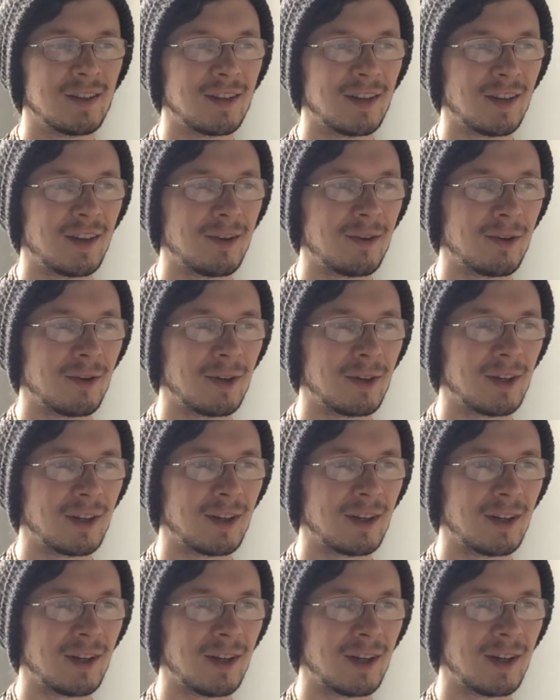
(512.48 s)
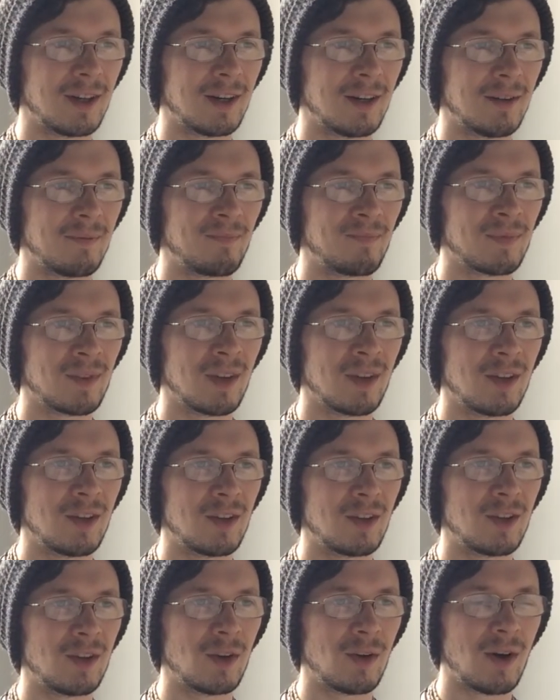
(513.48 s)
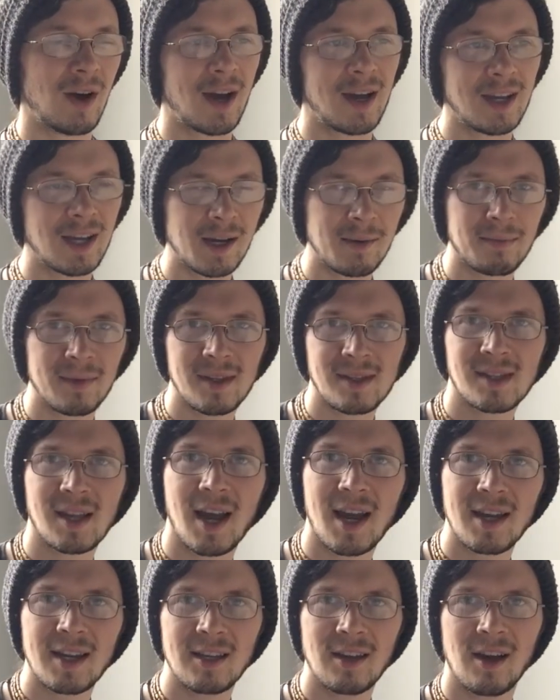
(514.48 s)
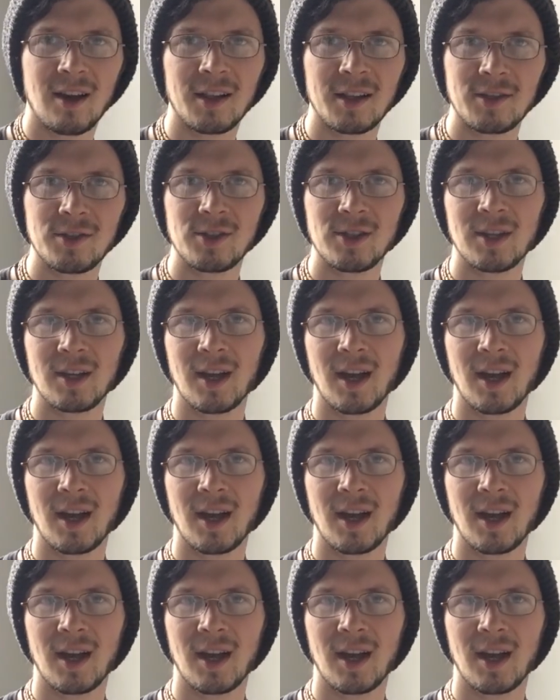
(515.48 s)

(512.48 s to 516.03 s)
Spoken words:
or I am this ideology,